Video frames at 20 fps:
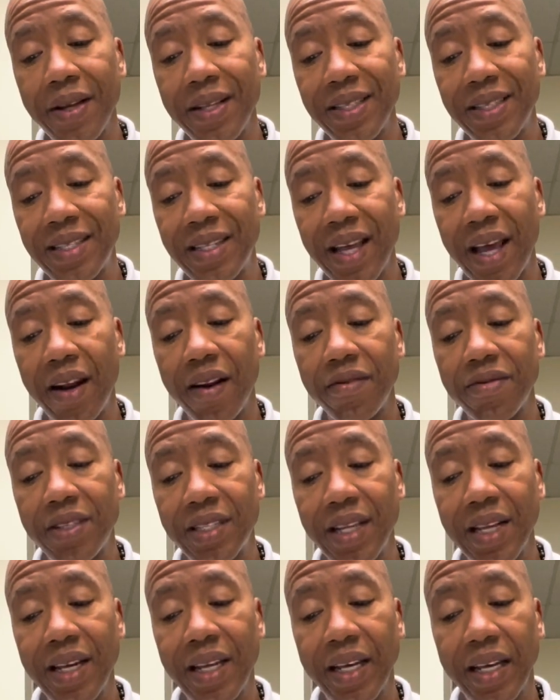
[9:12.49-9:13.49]
instead of
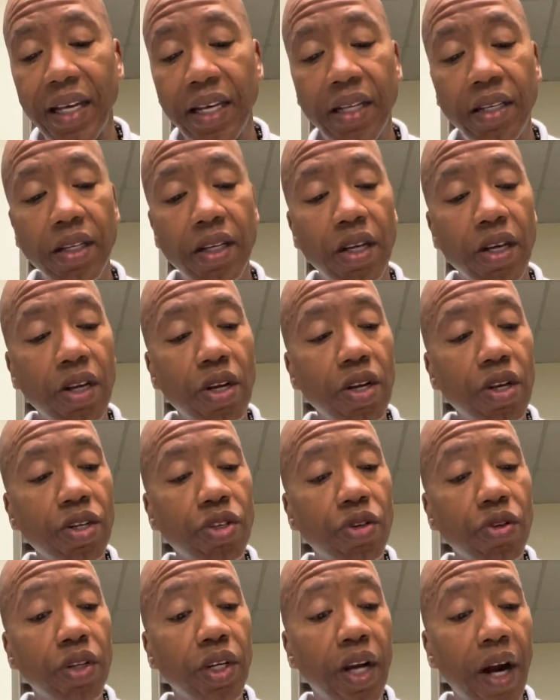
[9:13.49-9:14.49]
sending it
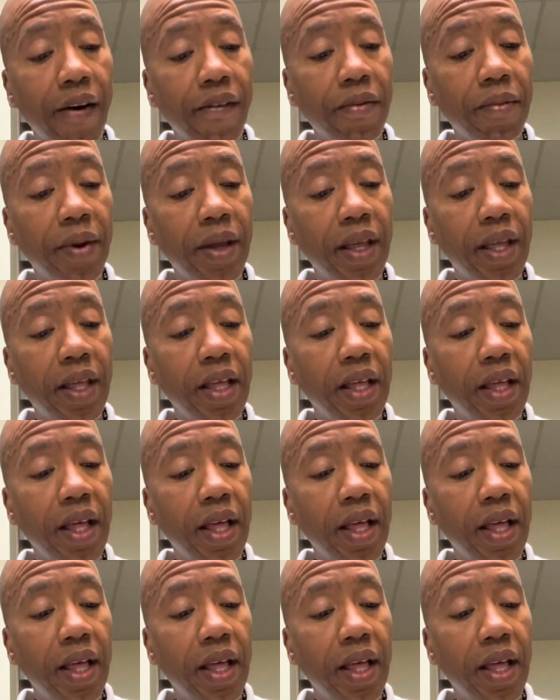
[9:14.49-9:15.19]
to the government